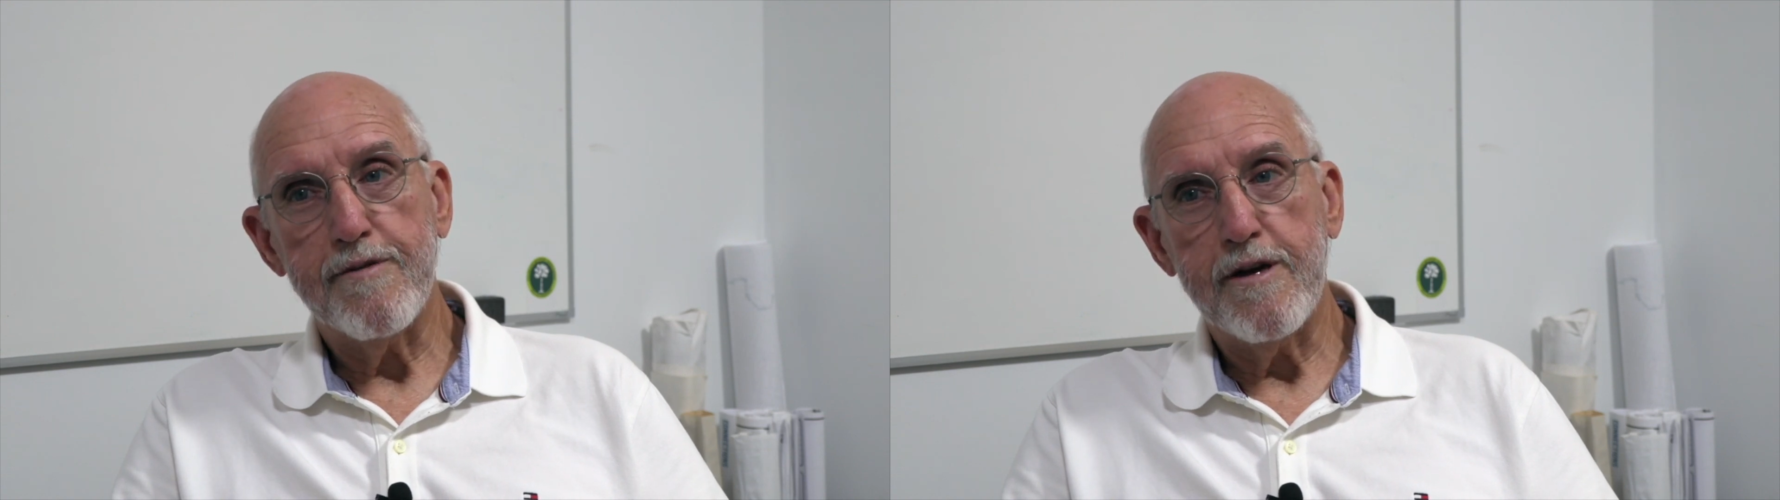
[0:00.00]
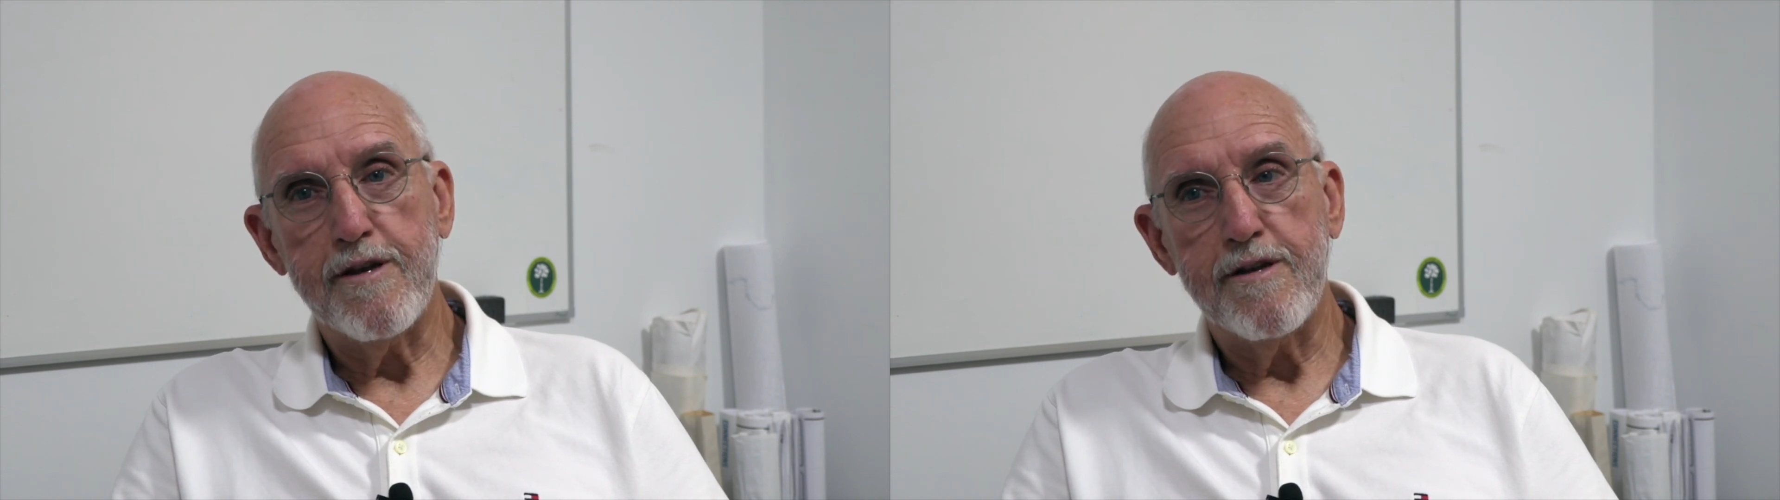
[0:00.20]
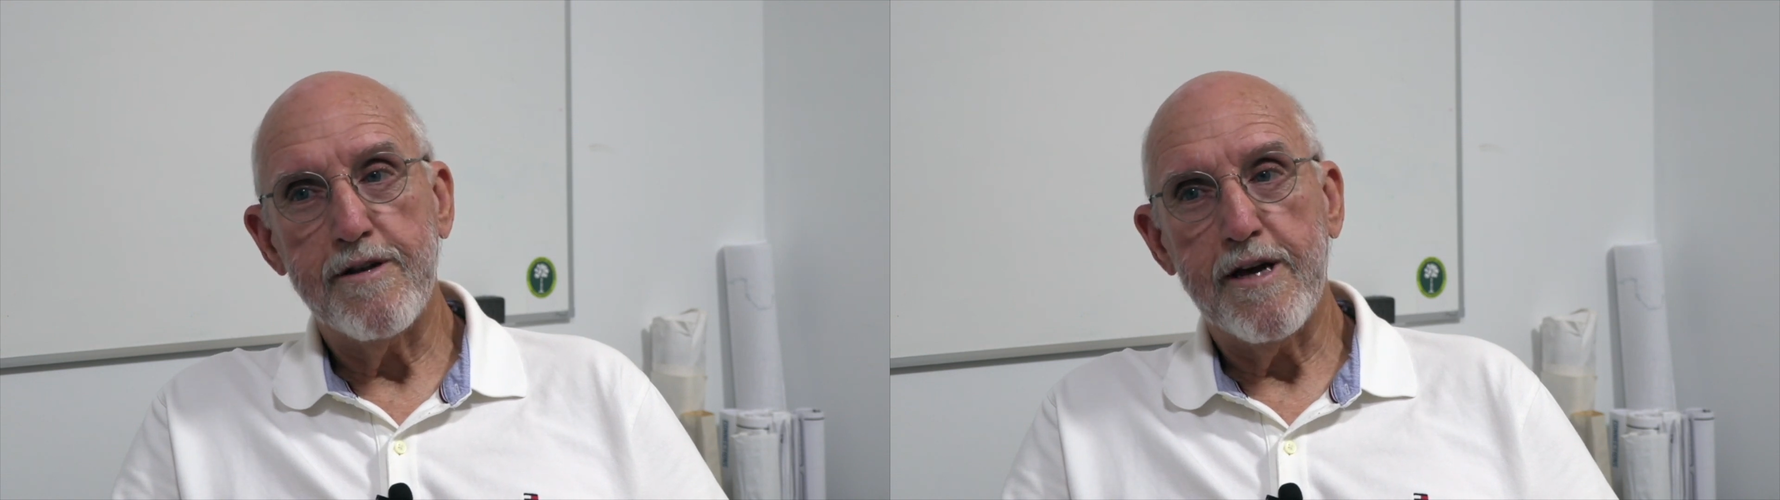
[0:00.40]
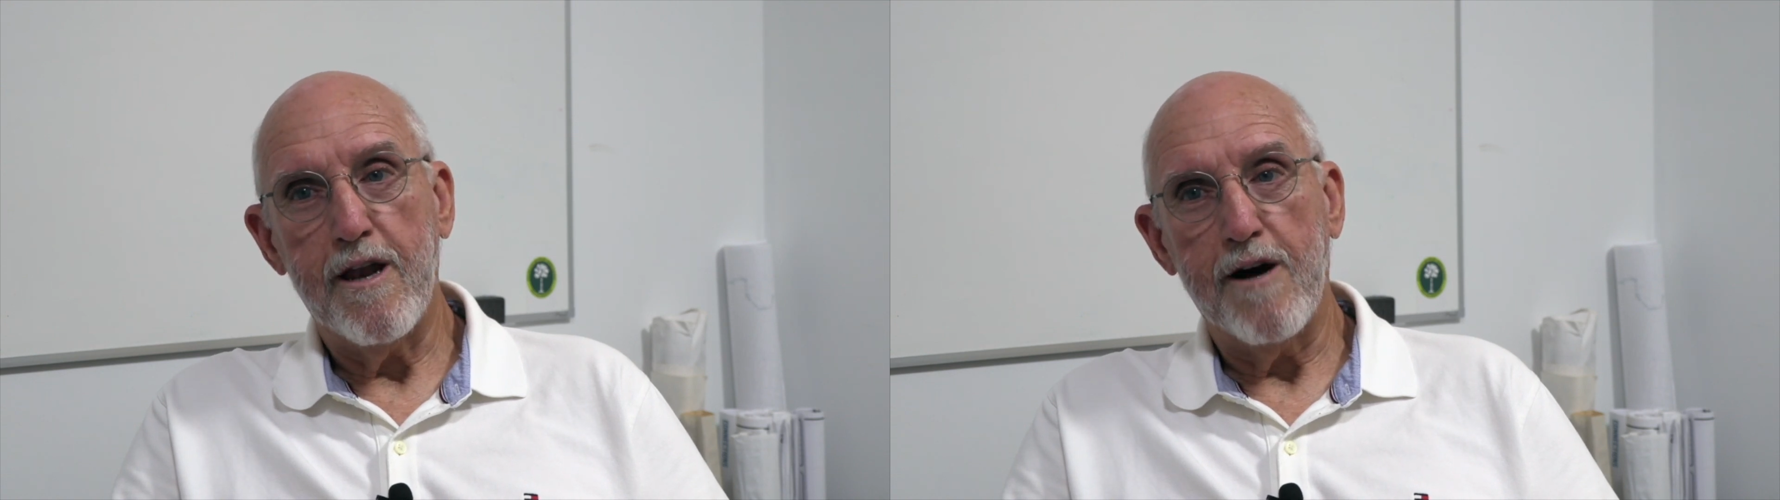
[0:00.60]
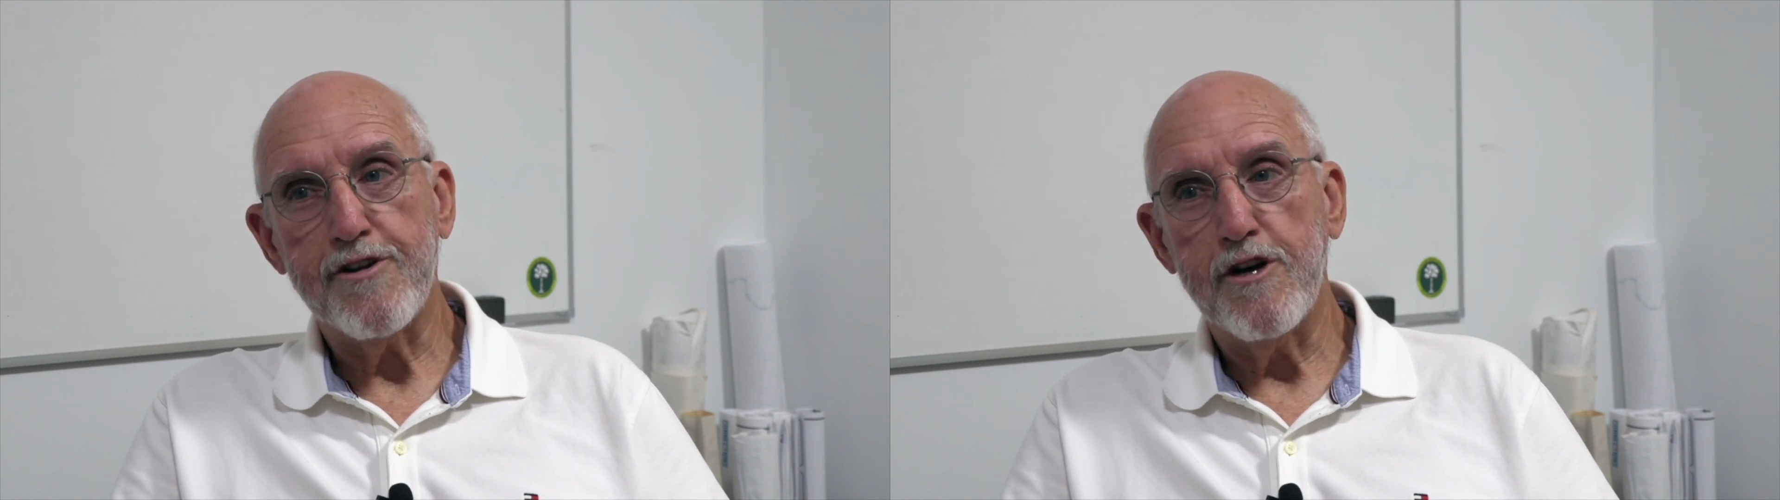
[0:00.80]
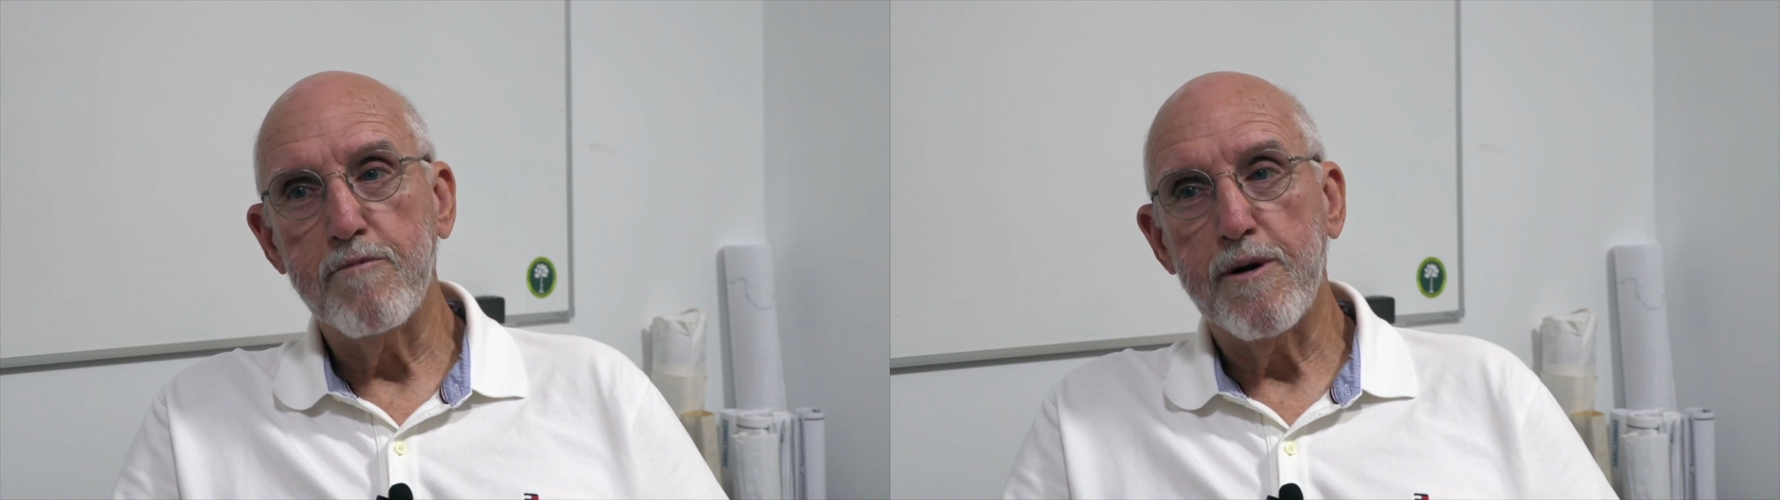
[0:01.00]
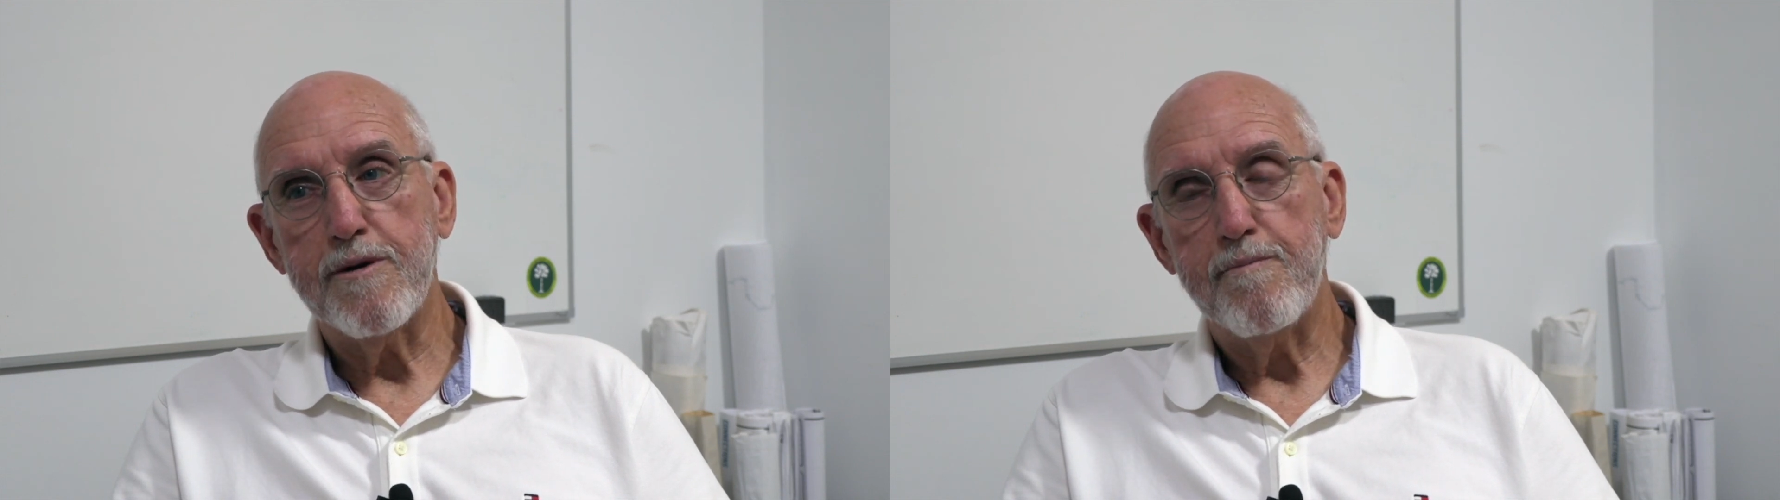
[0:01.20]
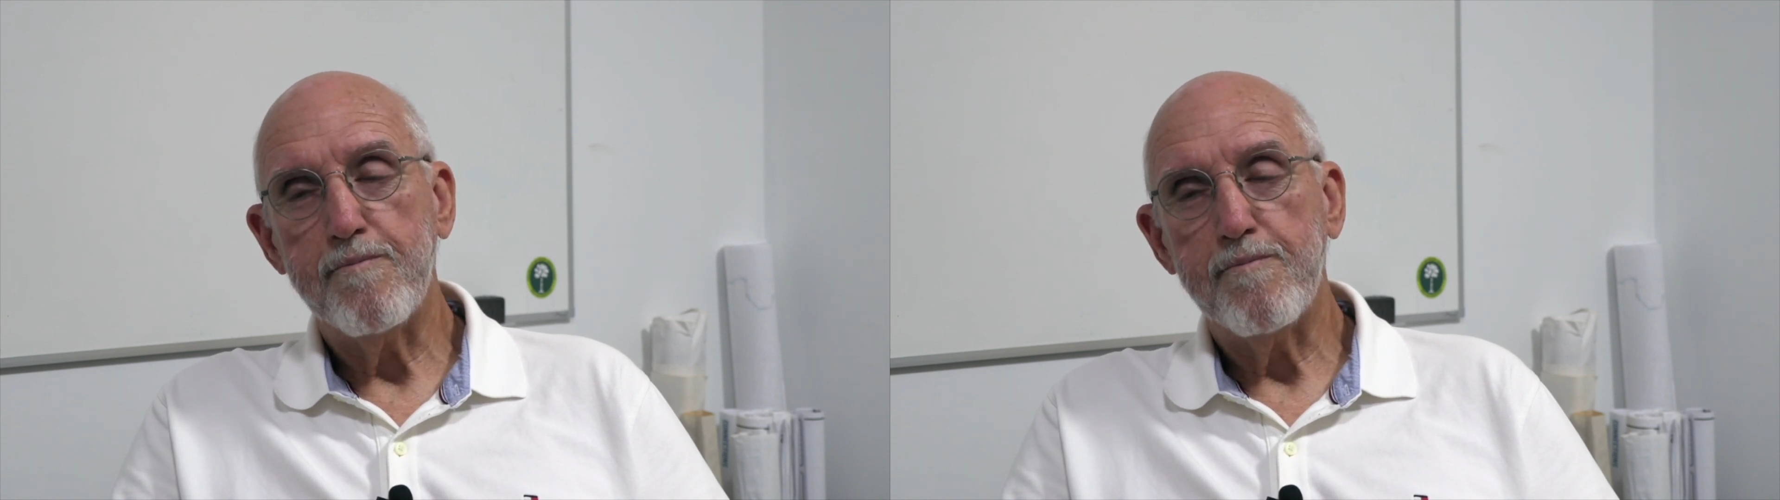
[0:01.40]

in, in October.